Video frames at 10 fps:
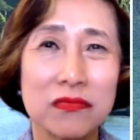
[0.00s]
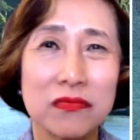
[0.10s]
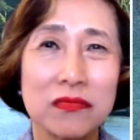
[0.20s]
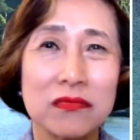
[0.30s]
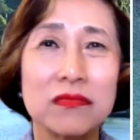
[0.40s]

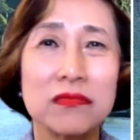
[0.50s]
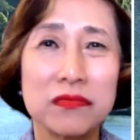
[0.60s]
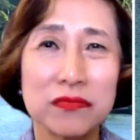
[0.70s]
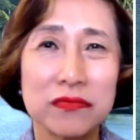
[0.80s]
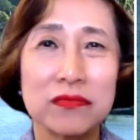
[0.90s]

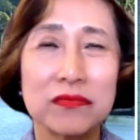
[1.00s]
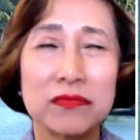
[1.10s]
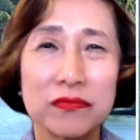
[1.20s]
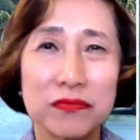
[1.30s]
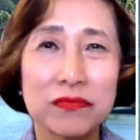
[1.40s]

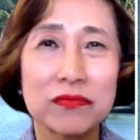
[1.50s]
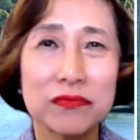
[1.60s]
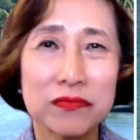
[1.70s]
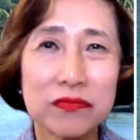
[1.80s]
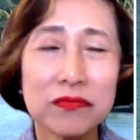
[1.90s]

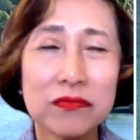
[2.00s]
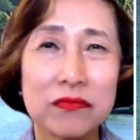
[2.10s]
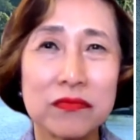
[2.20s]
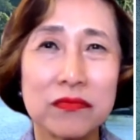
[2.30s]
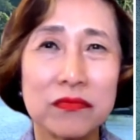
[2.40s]

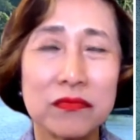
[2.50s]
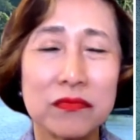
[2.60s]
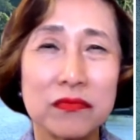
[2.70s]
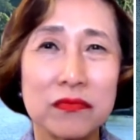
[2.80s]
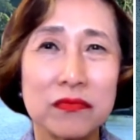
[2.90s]

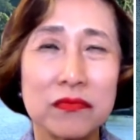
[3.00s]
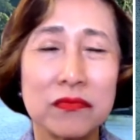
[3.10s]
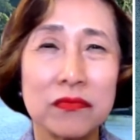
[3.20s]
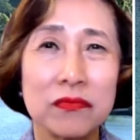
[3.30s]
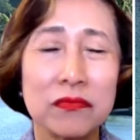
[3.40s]

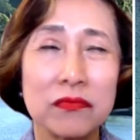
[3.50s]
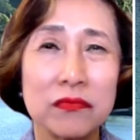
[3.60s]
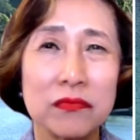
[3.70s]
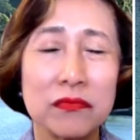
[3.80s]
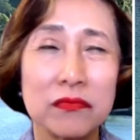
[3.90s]

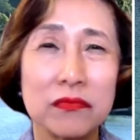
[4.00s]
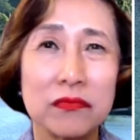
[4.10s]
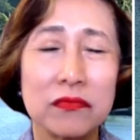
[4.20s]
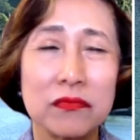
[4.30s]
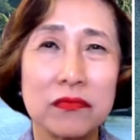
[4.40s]

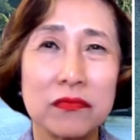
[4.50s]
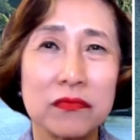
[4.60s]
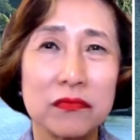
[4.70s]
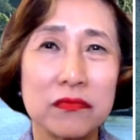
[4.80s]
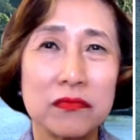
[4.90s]

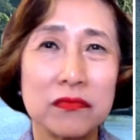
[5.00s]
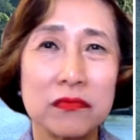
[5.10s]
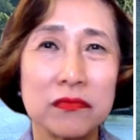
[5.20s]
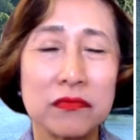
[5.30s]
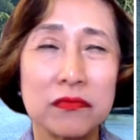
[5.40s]

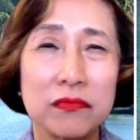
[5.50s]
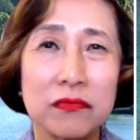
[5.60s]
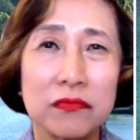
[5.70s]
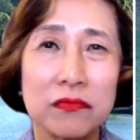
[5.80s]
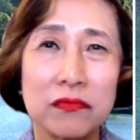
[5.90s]

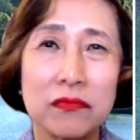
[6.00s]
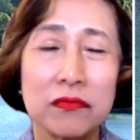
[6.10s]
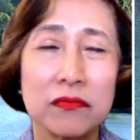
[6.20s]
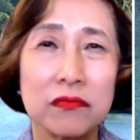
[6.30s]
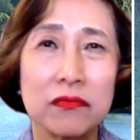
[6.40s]

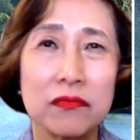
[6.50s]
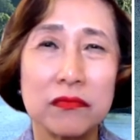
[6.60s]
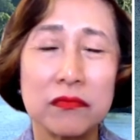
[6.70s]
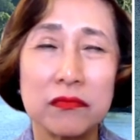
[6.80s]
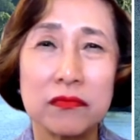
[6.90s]

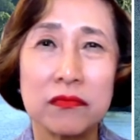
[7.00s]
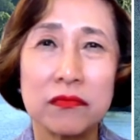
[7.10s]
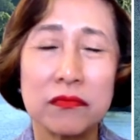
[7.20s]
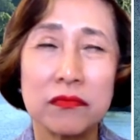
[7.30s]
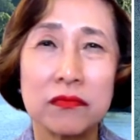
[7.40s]

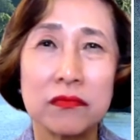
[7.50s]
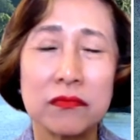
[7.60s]
(not speaking)